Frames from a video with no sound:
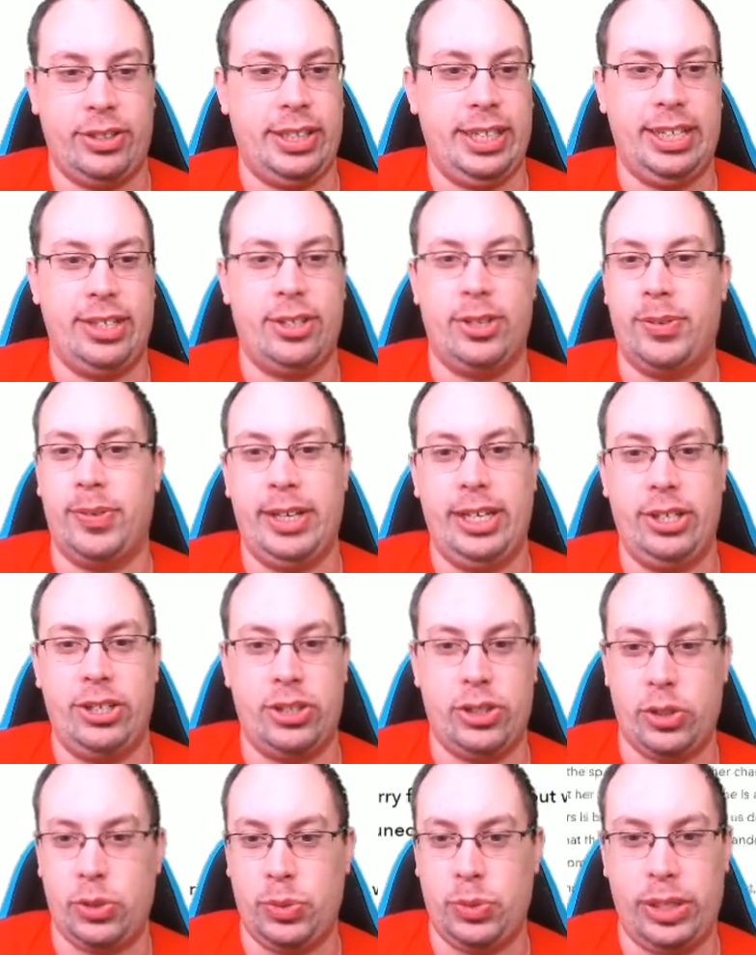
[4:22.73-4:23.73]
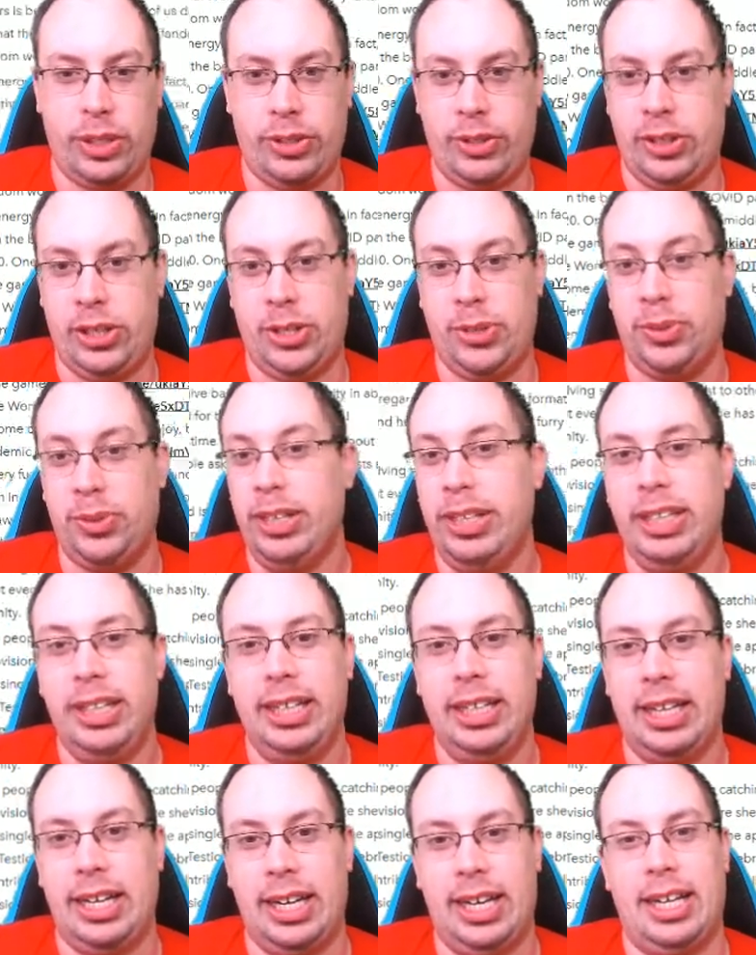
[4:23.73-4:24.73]
had already chosen a winner. No,
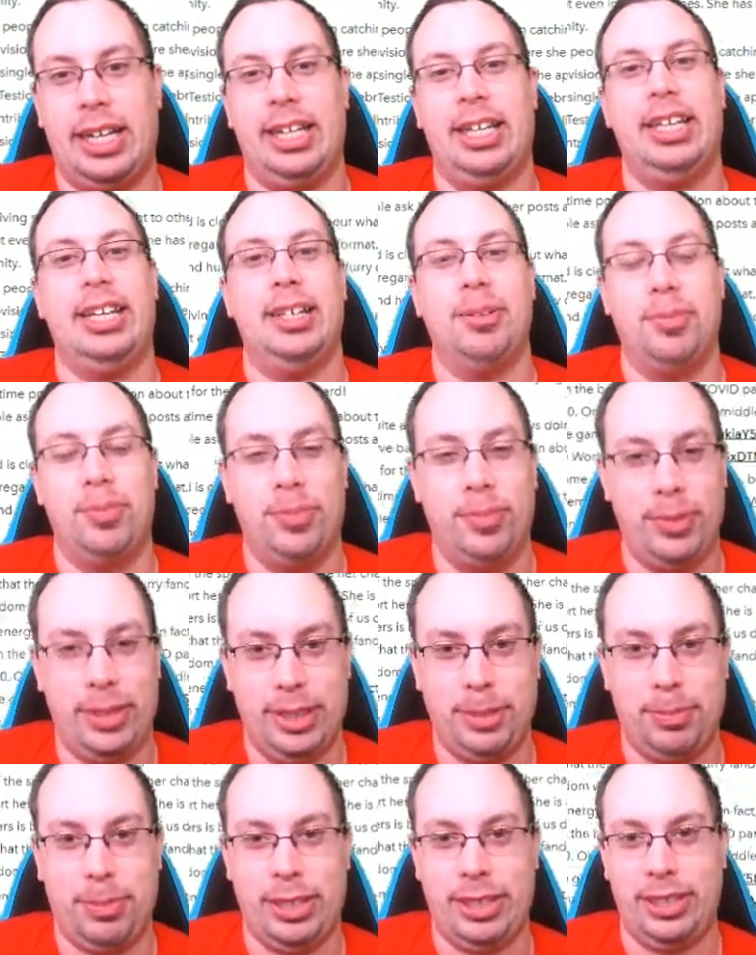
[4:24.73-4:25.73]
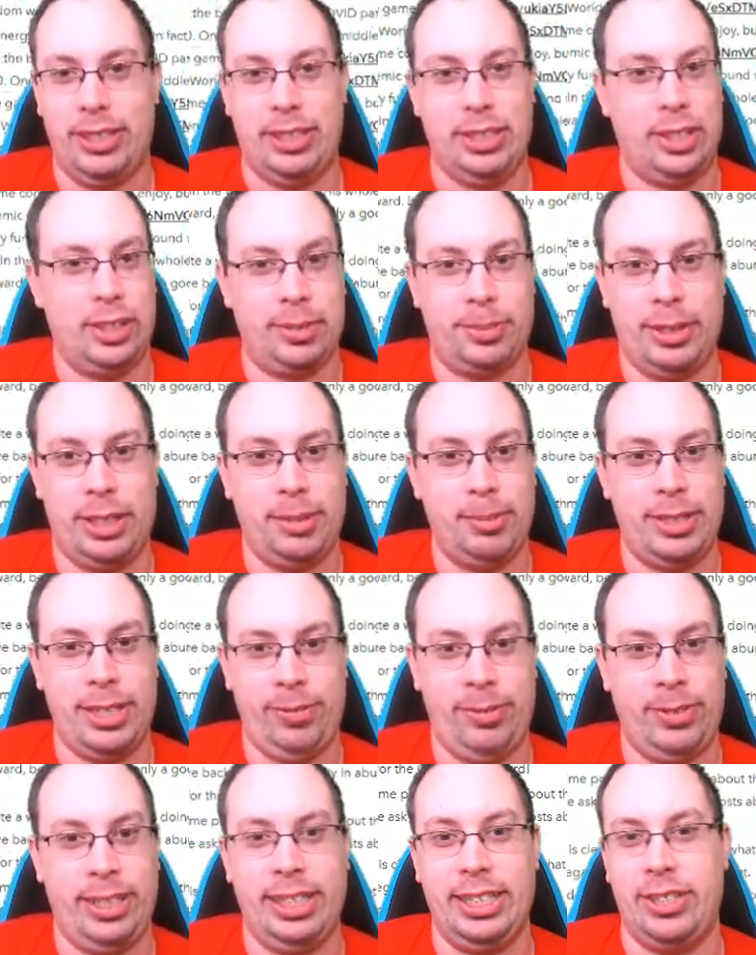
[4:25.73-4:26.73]
uh, but Dog Bomb
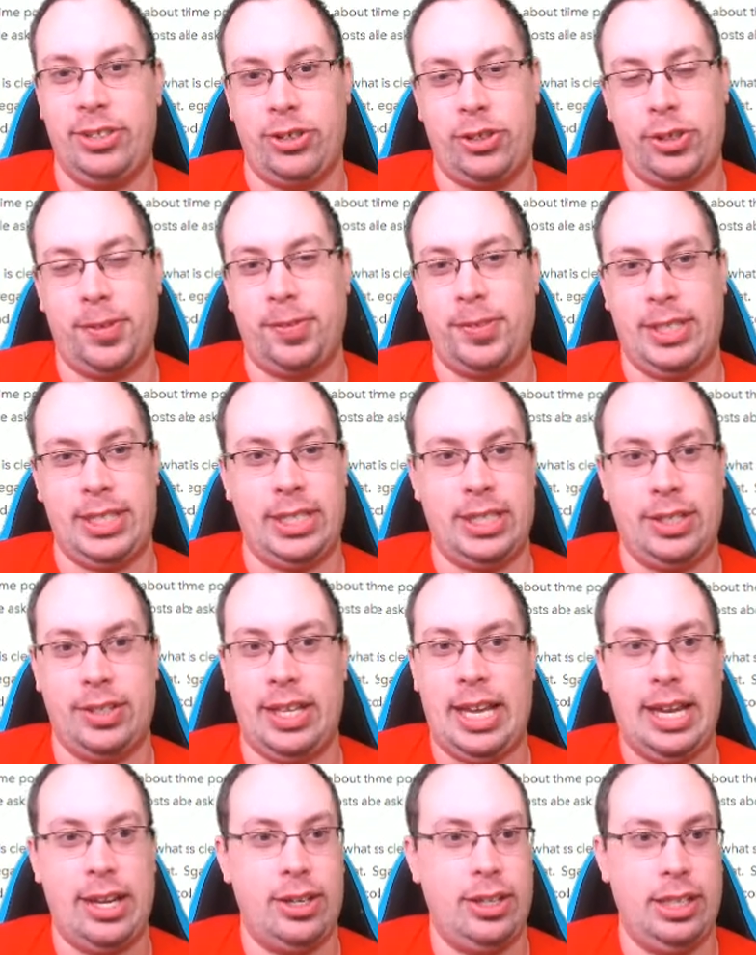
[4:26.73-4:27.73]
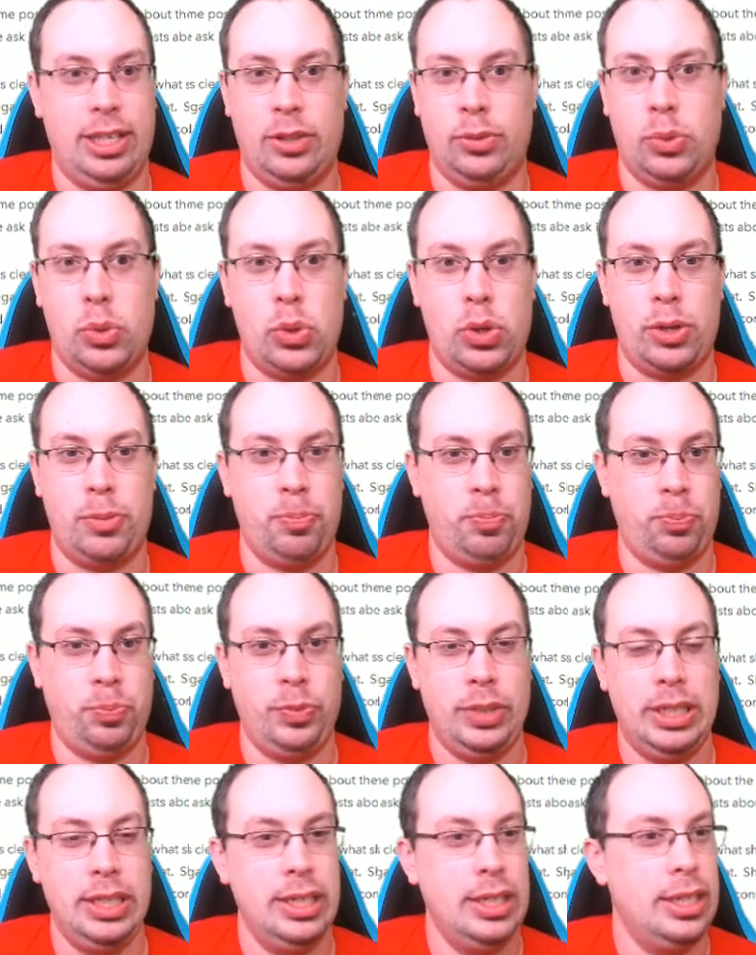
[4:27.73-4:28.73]
definitely deserved that award.
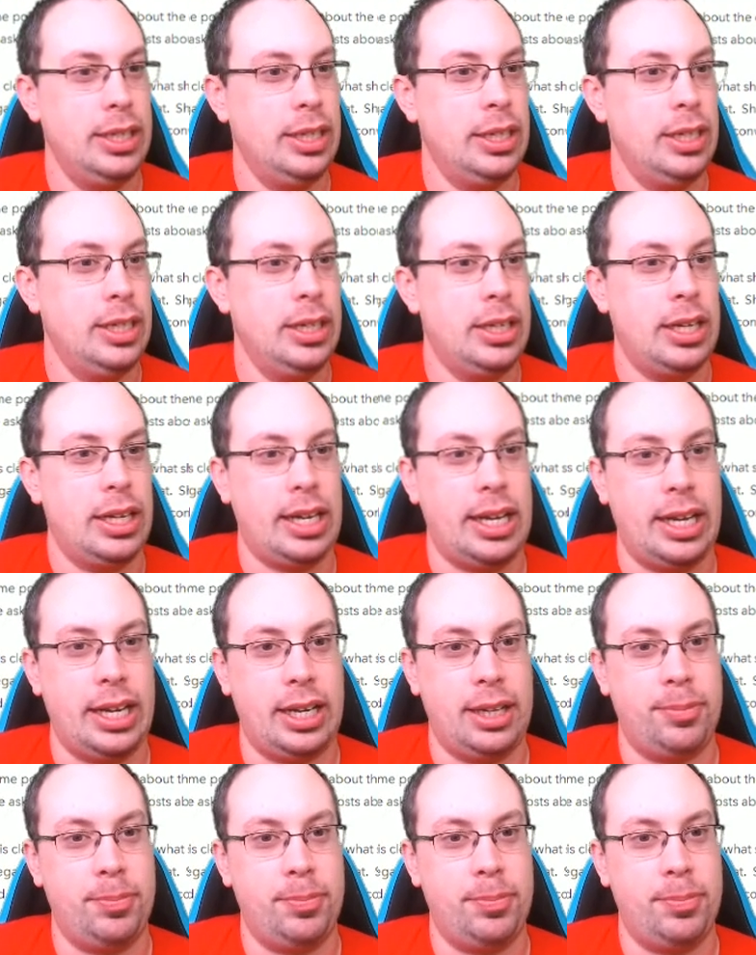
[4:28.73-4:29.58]
Uh,